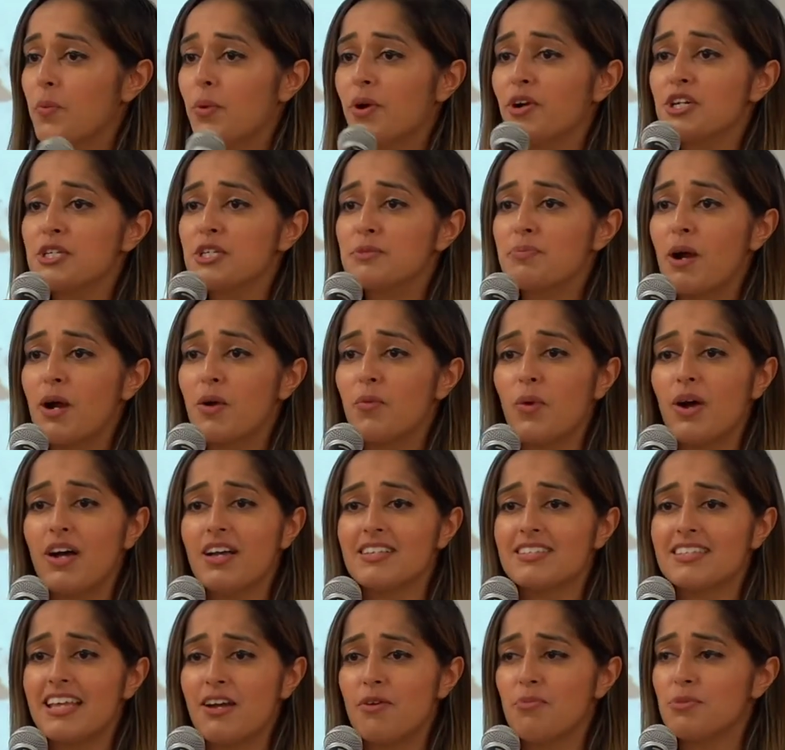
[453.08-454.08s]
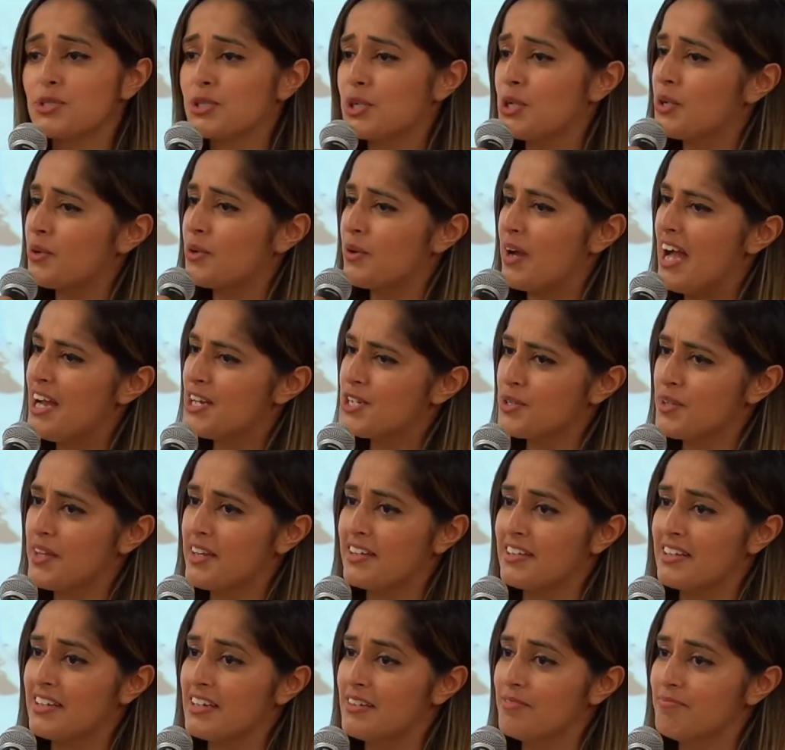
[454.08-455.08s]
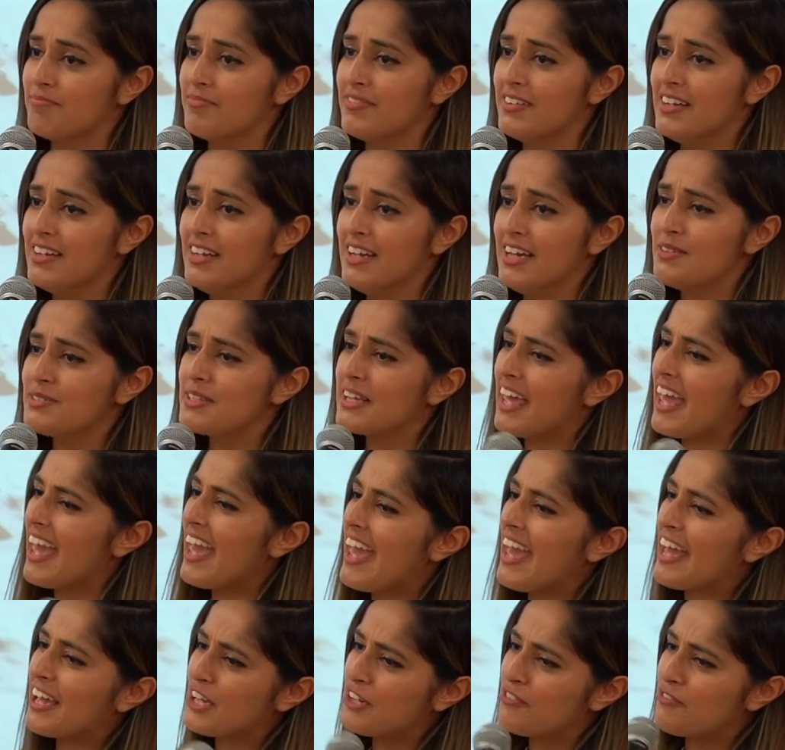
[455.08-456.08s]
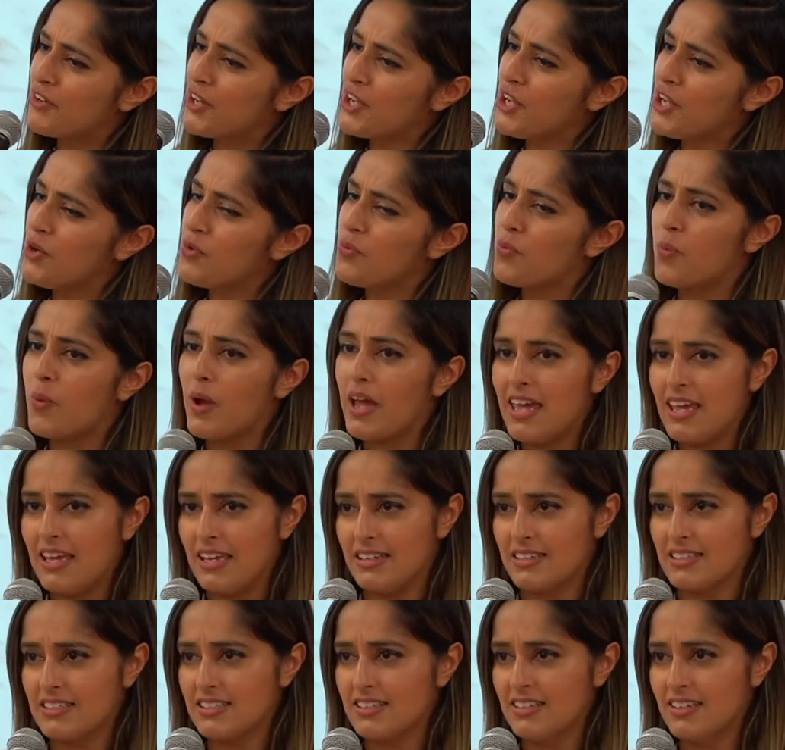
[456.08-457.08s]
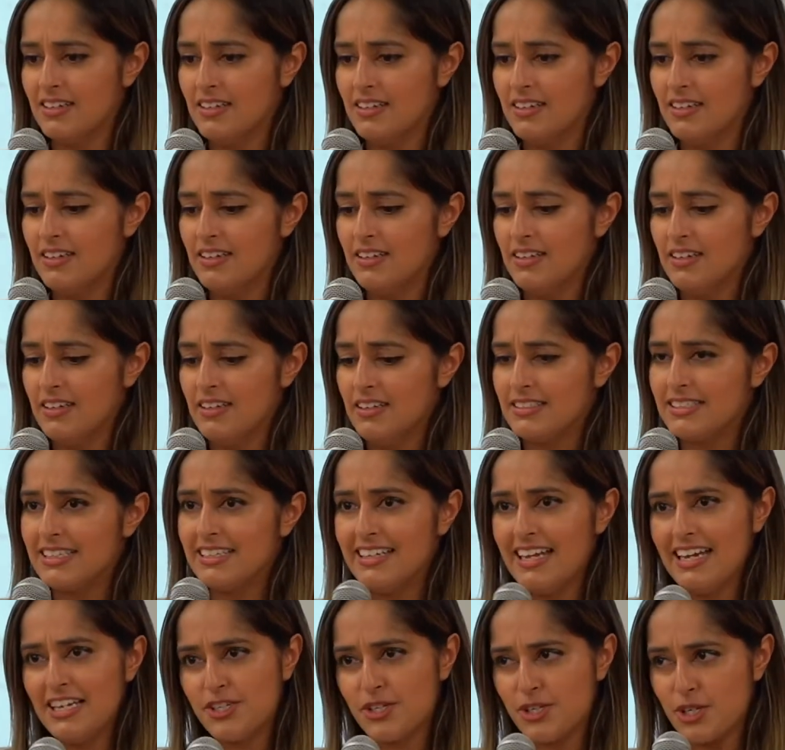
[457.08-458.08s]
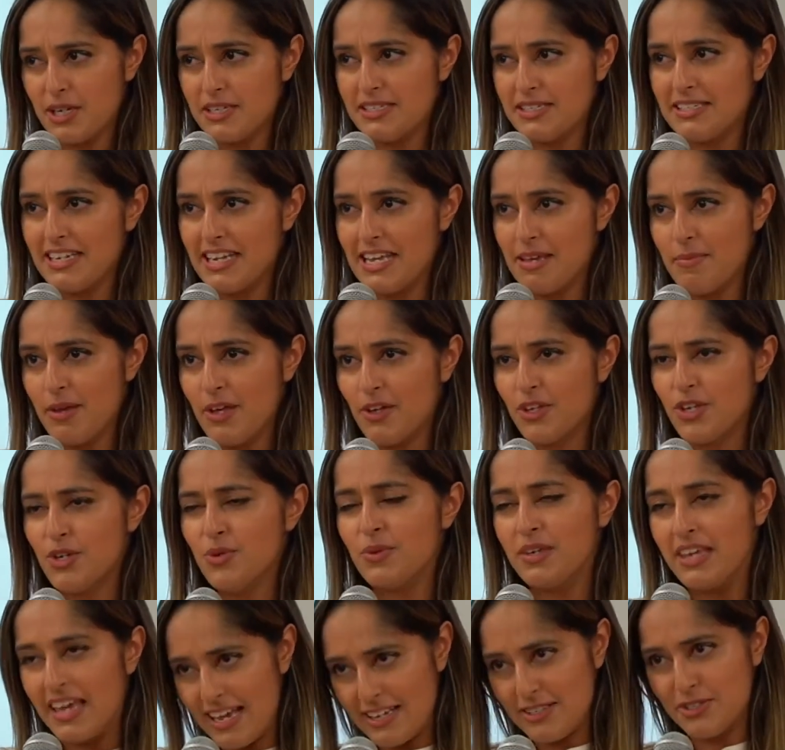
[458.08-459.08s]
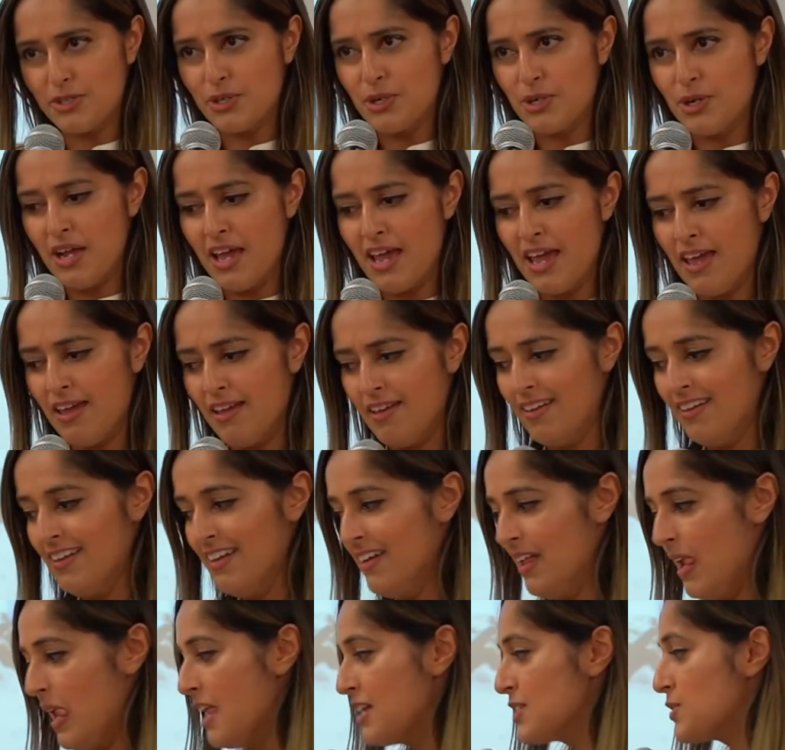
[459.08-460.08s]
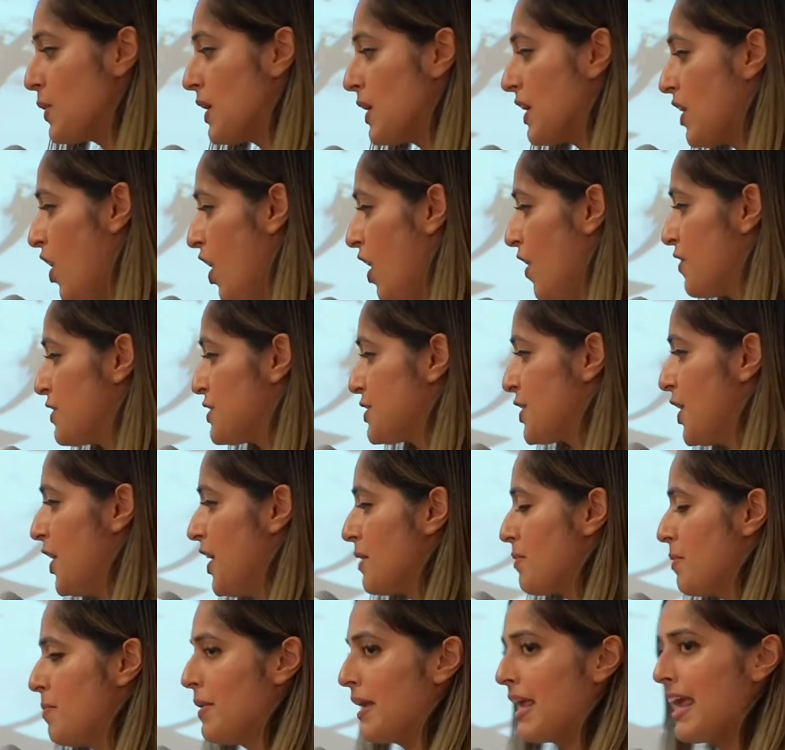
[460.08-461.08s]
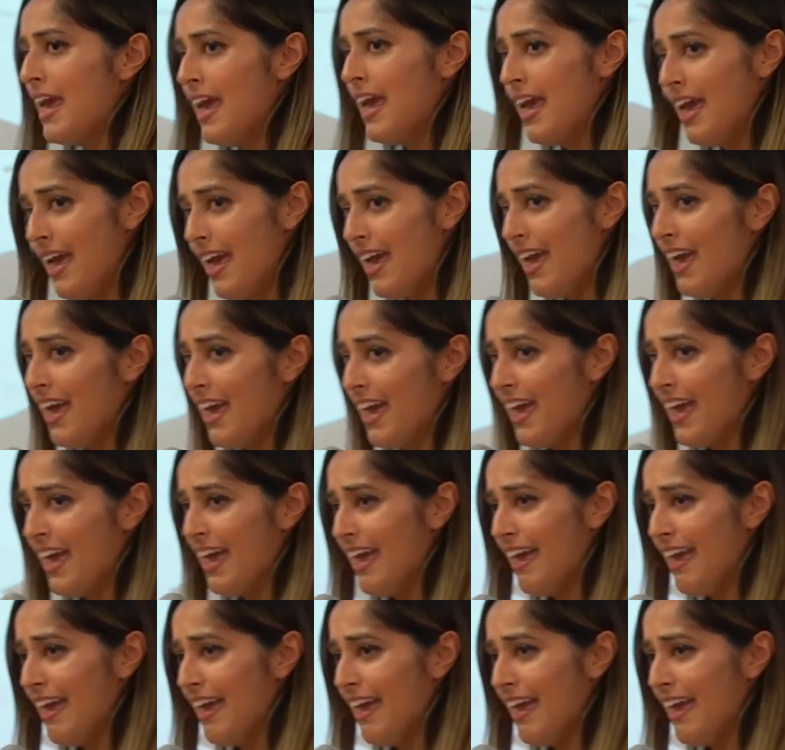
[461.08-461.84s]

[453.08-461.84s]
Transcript: weirdest part was I almost congratulated him. I was like, hey, good for you. Wait, didn't I just email you yesterday? So I called the startup. I'm like, hey,